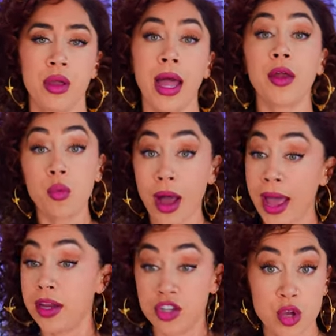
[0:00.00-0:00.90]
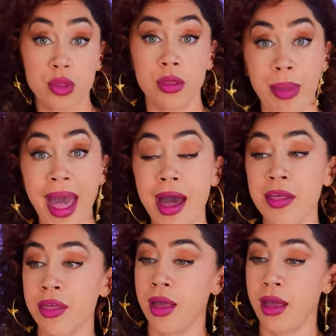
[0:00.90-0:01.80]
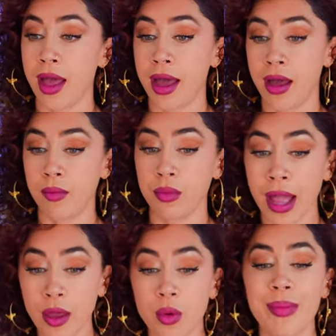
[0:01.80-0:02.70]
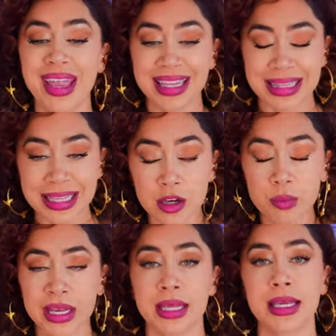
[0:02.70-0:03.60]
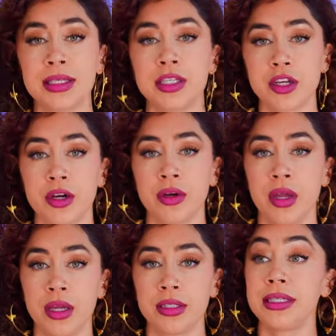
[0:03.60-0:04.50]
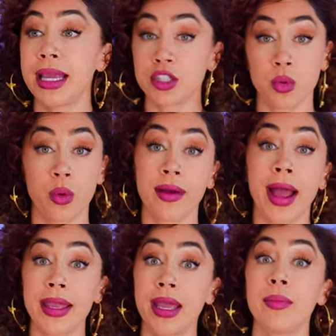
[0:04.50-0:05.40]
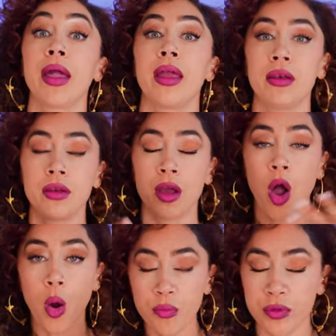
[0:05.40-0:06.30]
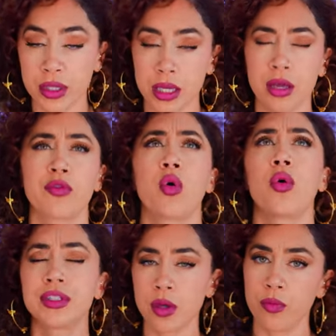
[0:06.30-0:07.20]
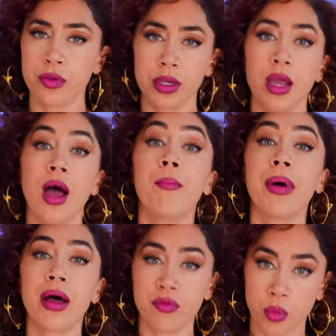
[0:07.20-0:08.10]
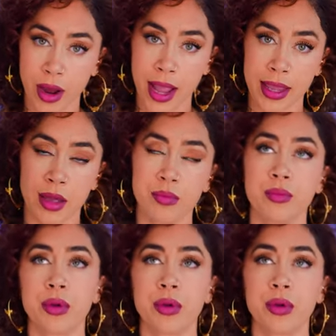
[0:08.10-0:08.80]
How do I show them the path? Um, how do I make it a little bit easier to get to where I am and hopefully, of course, hopefully, above where I am.